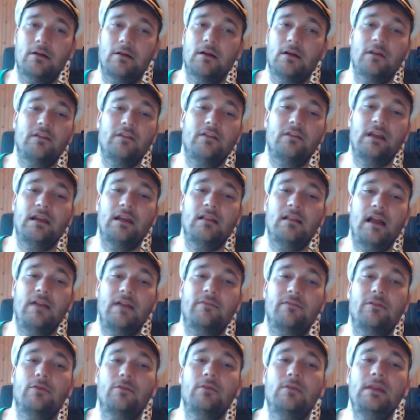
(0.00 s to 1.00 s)
to stay alive
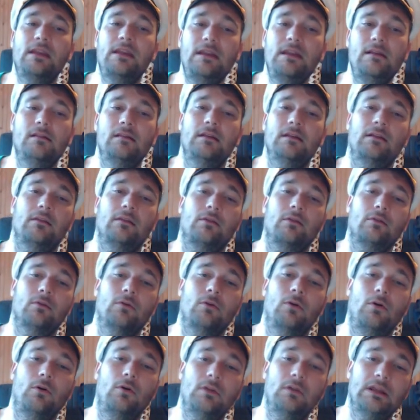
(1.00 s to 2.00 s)
through healing, through
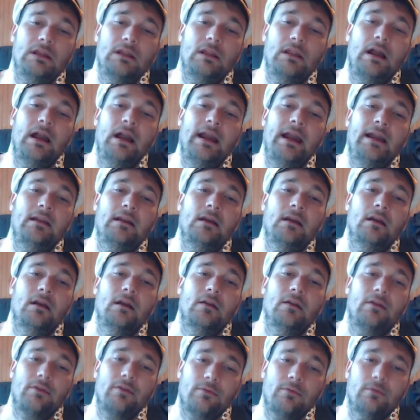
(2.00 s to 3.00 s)
Holy Light,
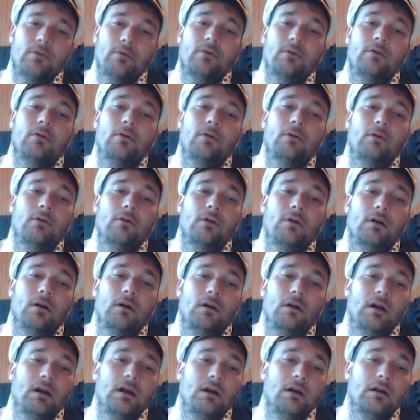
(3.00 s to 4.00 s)
through
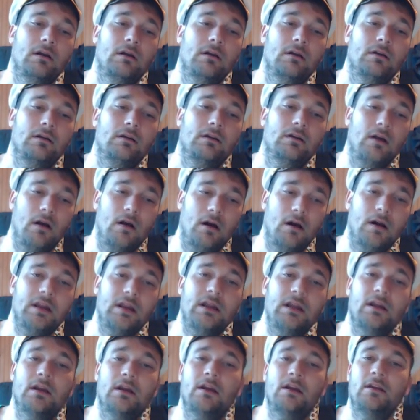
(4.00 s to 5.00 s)

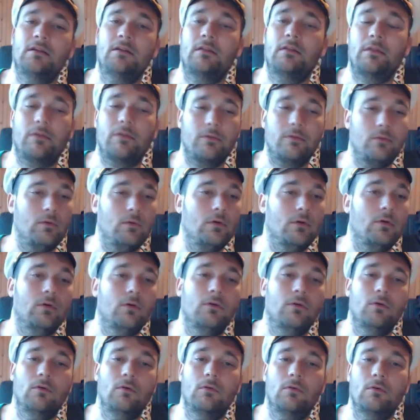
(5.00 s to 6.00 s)
Guardian, through...